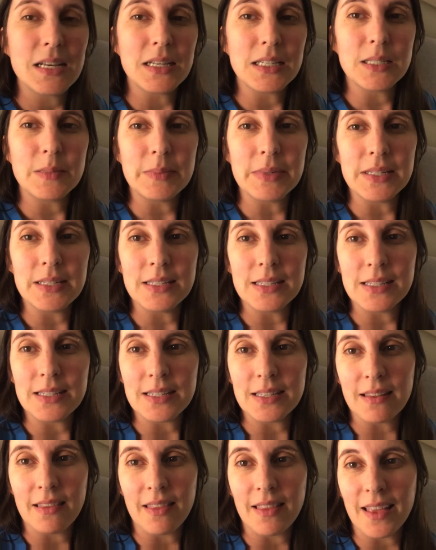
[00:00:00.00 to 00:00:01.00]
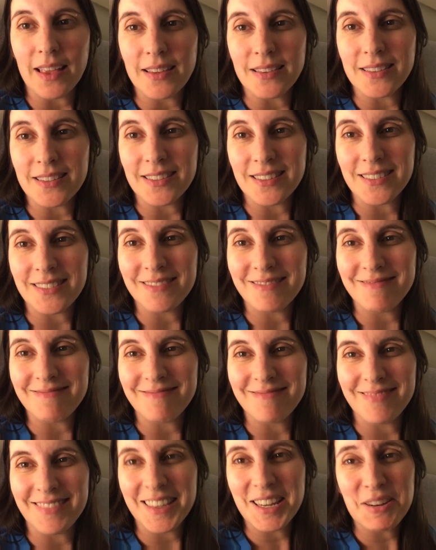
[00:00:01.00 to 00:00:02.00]
husband, and that's,
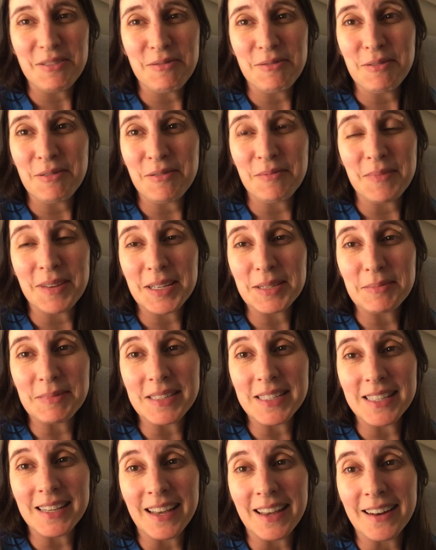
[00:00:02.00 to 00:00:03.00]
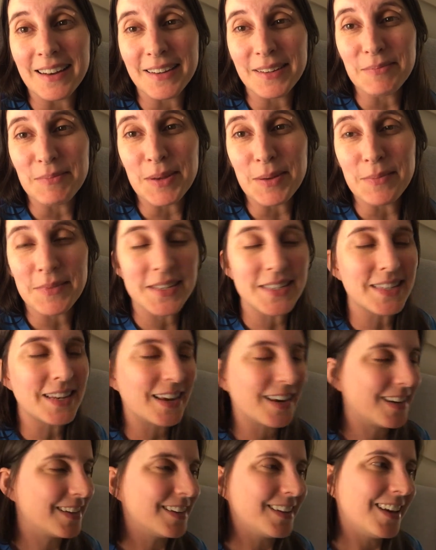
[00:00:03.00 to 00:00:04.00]
I don't know, it makes me sad. It made me
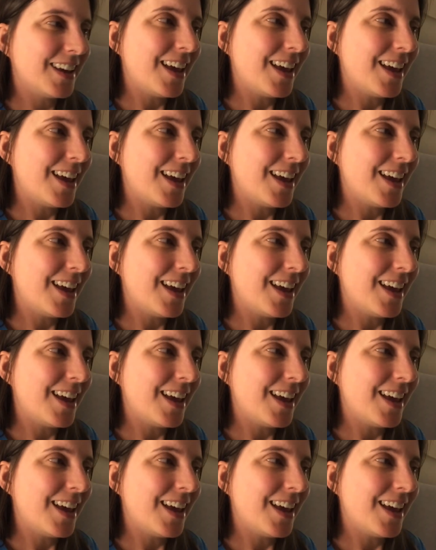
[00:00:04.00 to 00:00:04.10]
sad.